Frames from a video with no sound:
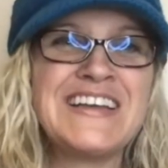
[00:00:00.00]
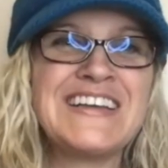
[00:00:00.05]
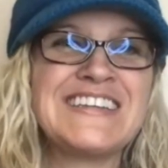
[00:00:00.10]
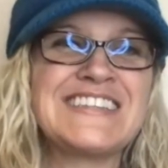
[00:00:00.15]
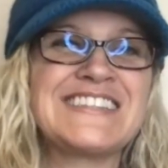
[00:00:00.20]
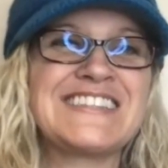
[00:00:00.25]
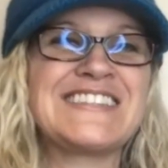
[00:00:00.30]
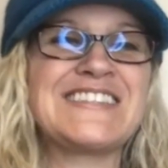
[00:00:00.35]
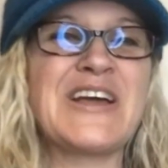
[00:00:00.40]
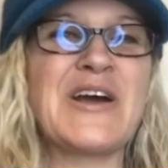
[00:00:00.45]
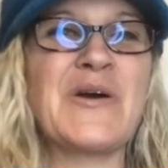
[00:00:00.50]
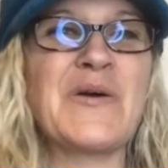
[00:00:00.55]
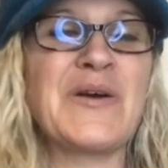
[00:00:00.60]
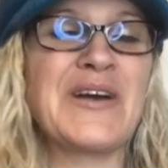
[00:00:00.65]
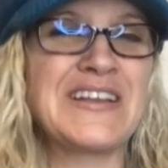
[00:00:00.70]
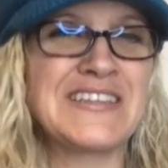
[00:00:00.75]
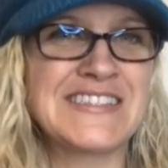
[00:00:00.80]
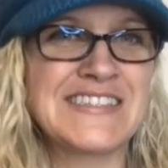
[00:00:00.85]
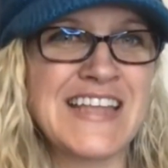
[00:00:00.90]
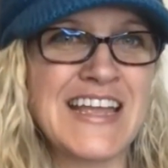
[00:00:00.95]
So
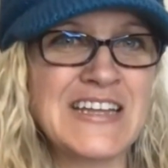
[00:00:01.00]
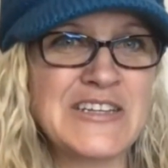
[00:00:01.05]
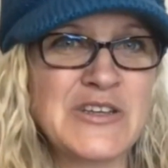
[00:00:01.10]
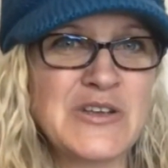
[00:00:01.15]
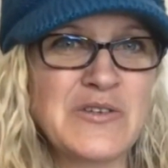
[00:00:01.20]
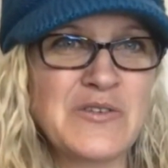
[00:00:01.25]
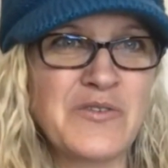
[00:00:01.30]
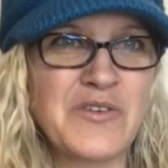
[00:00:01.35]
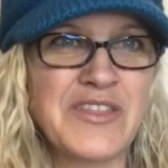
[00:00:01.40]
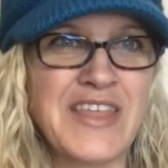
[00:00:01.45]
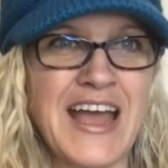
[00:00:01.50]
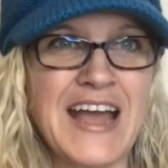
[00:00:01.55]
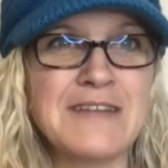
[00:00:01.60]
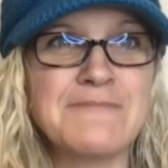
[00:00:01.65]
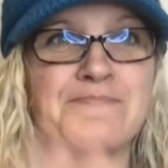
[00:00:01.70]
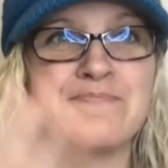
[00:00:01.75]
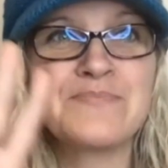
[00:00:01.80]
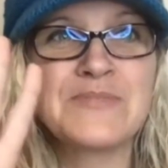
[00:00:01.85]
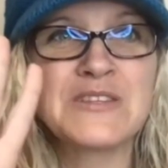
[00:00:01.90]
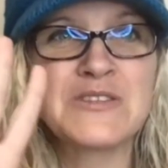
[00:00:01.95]
stay tuned for that.
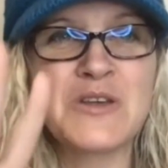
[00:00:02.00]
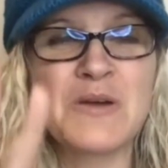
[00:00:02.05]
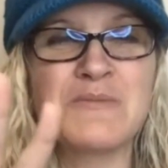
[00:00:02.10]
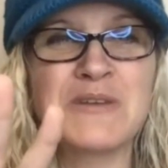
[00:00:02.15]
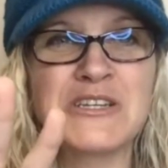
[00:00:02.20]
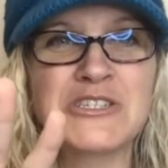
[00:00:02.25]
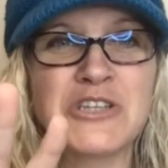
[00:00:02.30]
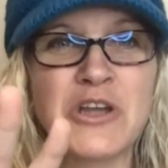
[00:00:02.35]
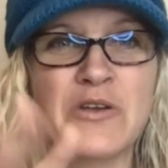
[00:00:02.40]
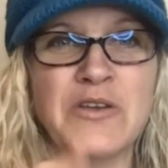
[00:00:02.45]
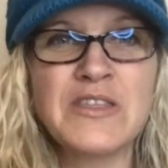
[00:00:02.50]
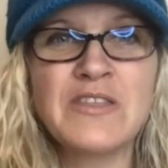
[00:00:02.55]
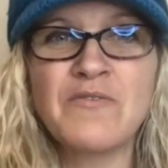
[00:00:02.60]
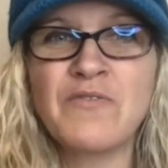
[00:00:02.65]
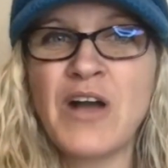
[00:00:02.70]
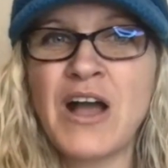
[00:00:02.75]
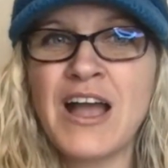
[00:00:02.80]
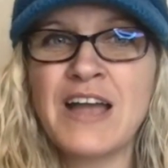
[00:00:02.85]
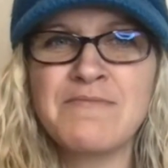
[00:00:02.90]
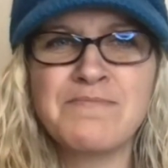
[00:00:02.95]
So I'm going to show you the
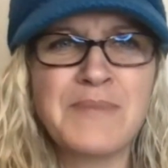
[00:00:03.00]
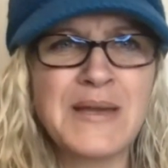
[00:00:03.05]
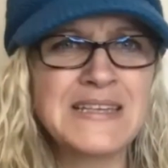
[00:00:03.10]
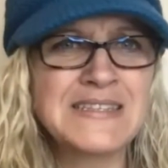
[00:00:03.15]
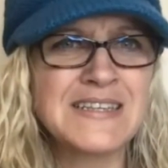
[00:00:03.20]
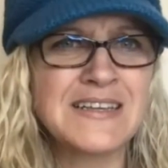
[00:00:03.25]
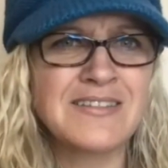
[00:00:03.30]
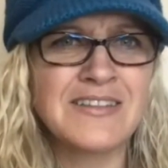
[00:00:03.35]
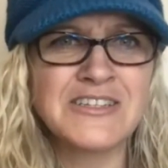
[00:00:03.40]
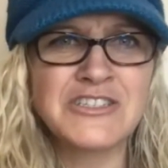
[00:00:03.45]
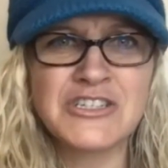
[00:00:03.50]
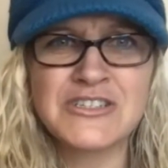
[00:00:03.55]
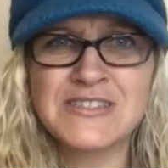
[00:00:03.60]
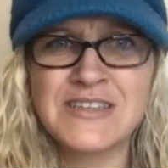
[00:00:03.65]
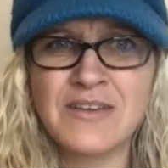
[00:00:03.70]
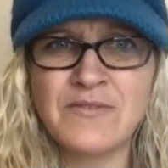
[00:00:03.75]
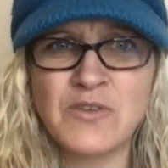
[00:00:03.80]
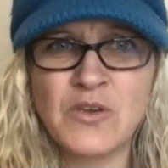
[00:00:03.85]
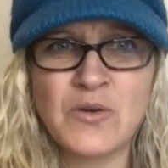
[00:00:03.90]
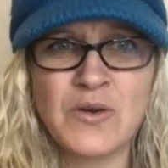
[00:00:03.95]
5, basically just
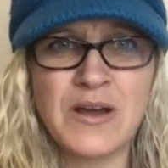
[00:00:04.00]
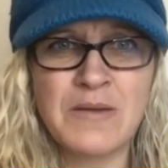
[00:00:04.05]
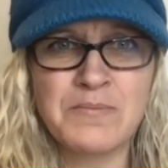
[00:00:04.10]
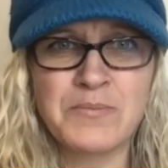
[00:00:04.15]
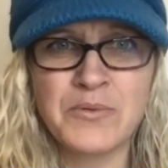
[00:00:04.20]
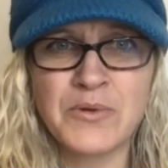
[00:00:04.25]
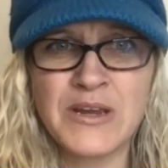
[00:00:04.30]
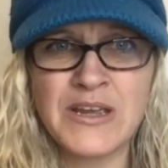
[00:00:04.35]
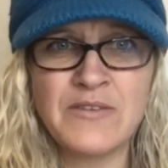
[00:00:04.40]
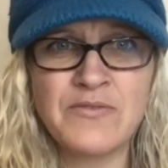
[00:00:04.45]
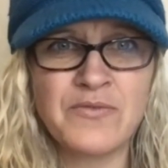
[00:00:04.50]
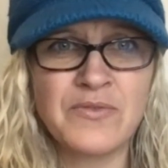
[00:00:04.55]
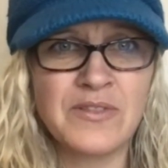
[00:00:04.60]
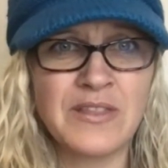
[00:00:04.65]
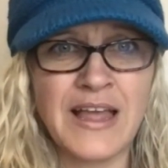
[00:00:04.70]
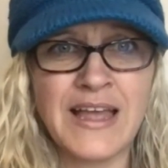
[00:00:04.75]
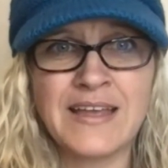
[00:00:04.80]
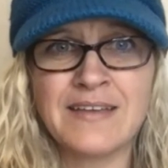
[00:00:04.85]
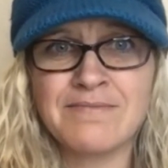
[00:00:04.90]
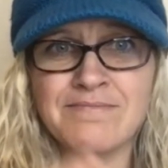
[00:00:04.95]
give you a brief,
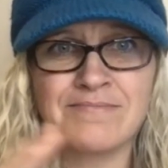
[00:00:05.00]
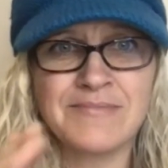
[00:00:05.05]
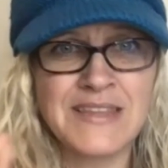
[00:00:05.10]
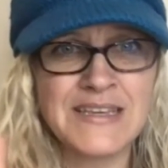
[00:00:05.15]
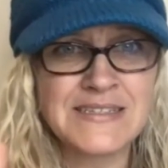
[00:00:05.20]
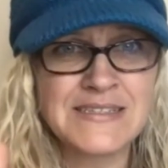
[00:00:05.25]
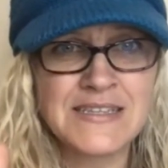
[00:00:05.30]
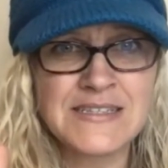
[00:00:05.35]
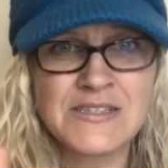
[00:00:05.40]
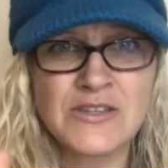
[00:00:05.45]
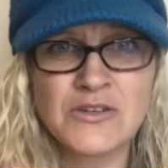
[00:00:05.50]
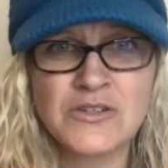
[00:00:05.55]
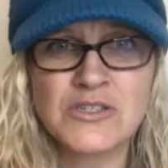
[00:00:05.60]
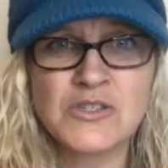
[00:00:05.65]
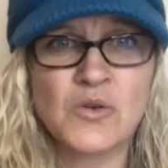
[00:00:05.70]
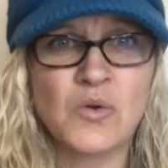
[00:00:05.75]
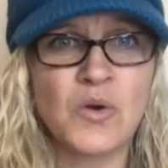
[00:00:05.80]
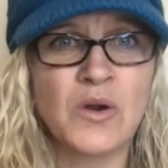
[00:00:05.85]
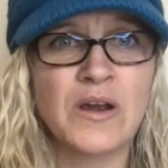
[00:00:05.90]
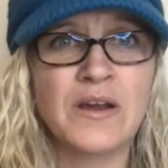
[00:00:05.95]
like this is their
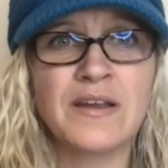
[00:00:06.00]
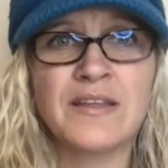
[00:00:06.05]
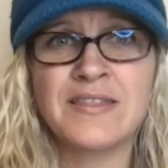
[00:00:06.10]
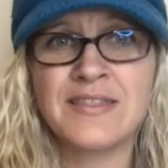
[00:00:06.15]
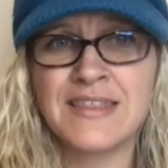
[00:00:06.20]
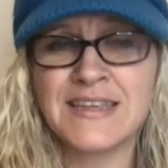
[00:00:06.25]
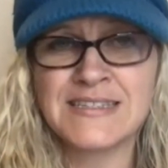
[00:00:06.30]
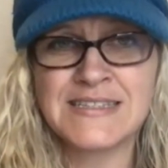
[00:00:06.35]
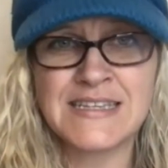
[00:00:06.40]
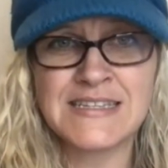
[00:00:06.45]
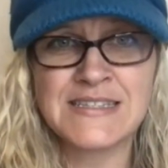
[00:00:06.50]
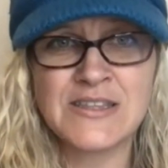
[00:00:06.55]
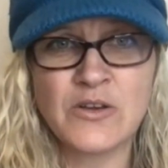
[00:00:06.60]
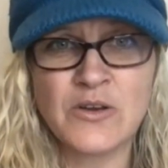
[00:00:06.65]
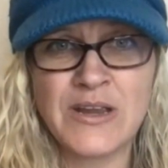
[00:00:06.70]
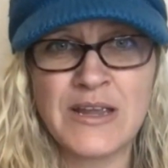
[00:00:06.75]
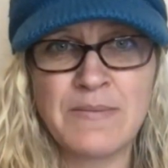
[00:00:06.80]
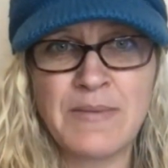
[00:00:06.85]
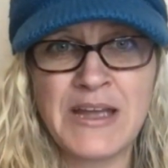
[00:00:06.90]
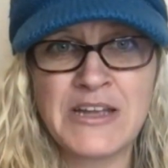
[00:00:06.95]
store, this is their
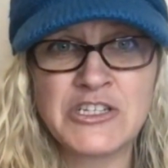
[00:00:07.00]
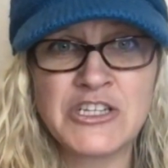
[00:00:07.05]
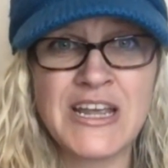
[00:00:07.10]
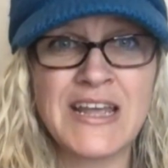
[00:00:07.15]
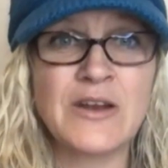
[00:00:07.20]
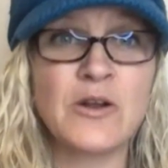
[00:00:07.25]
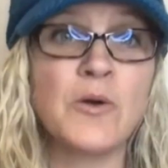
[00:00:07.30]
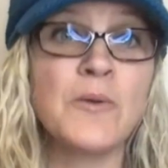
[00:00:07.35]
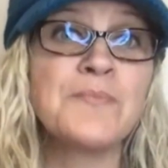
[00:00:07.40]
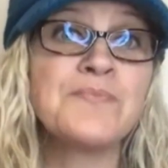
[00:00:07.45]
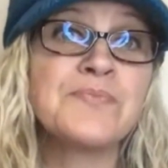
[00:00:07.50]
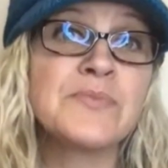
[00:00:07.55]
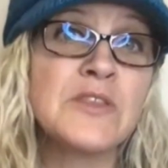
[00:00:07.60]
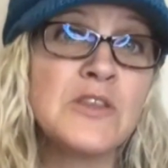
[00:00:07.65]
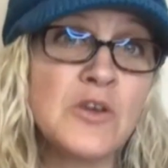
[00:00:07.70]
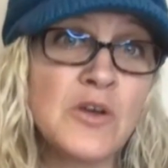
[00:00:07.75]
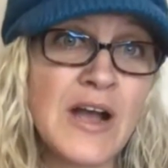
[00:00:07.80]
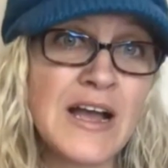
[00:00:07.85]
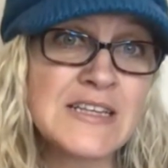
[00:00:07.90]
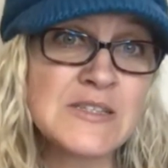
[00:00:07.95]
eBay channel.
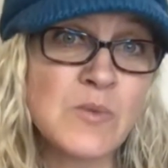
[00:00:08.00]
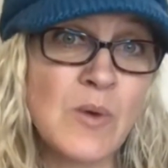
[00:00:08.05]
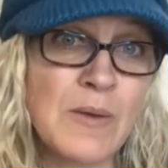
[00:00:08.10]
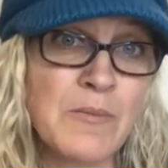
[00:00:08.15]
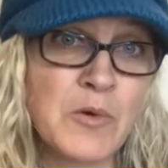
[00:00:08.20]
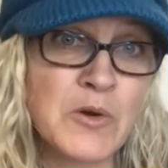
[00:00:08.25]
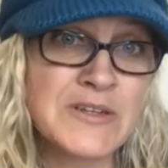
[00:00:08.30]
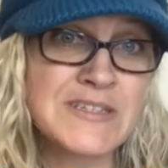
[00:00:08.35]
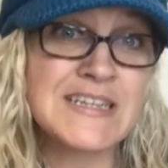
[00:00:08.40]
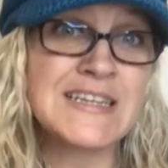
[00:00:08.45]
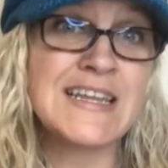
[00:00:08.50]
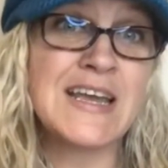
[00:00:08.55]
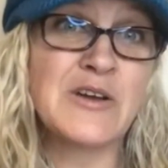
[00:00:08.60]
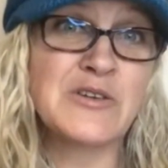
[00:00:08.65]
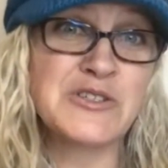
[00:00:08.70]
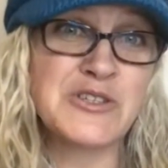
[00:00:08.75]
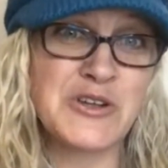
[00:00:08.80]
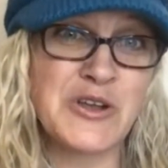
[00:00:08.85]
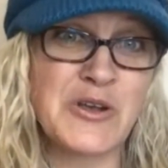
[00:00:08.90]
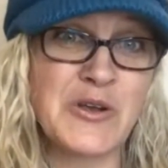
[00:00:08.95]
You guys want more
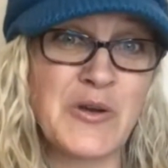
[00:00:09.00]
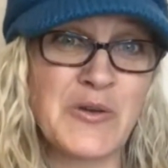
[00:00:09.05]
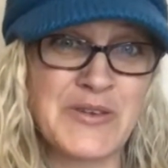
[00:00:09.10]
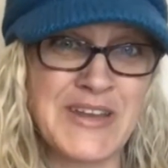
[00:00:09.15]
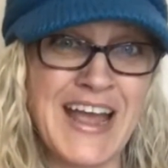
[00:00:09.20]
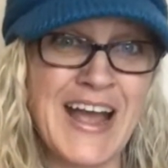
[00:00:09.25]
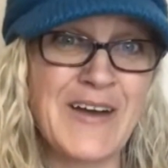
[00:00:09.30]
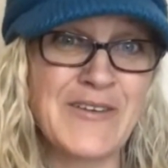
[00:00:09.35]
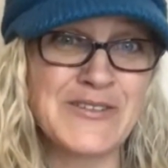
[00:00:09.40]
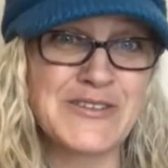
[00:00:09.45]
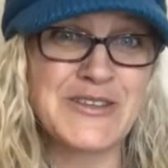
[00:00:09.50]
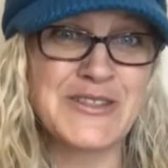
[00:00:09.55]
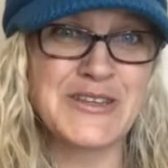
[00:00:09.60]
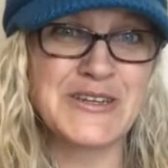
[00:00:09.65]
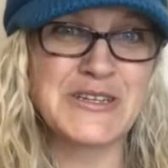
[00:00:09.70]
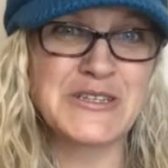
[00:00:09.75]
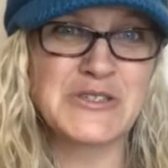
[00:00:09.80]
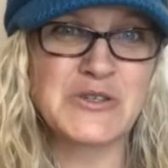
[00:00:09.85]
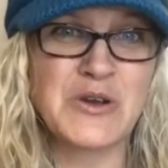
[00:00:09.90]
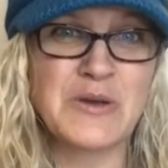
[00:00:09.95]
details, you can go down to the
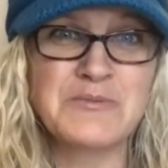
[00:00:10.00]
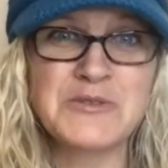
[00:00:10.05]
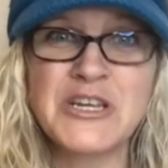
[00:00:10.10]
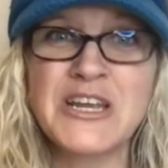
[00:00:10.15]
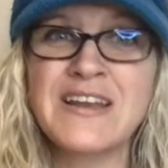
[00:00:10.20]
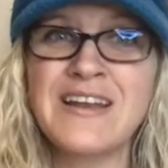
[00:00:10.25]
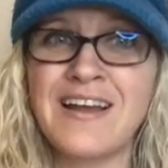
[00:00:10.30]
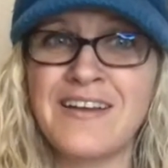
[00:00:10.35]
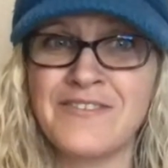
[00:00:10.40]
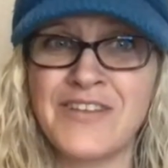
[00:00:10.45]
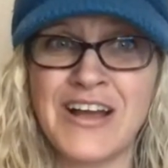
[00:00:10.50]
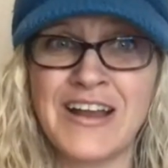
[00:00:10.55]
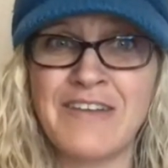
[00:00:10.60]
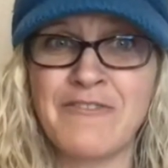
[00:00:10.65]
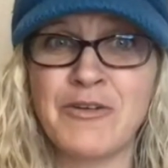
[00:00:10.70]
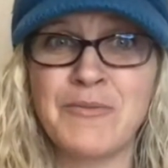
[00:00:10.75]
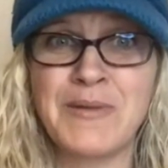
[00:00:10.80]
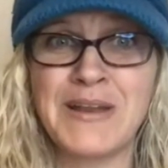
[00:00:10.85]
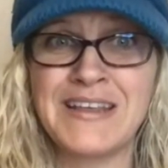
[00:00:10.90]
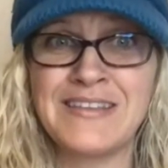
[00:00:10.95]
description. I've got
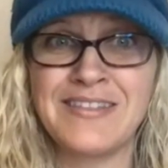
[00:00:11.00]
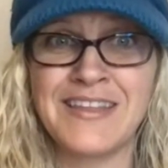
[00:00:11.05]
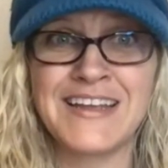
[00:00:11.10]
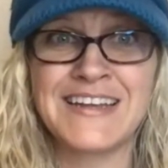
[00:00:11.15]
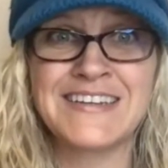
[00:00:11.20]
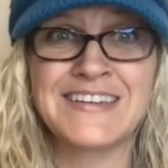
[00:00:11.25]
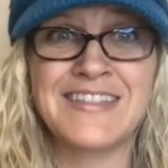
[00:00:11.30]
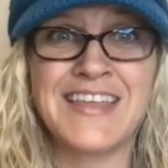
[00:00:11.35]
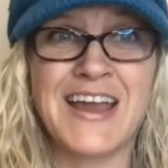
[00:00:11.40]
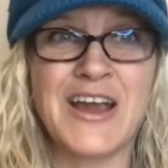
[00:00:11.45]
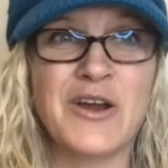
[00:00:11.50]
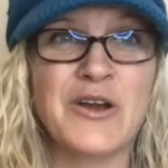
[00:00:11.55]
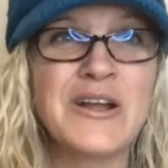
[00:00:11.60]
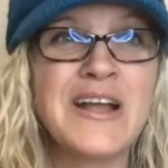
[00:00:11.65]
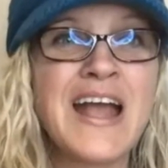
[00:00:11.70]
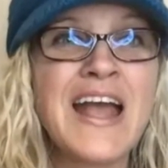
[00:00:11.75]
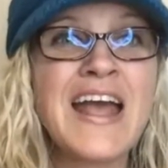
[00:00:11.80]
everybody linked there.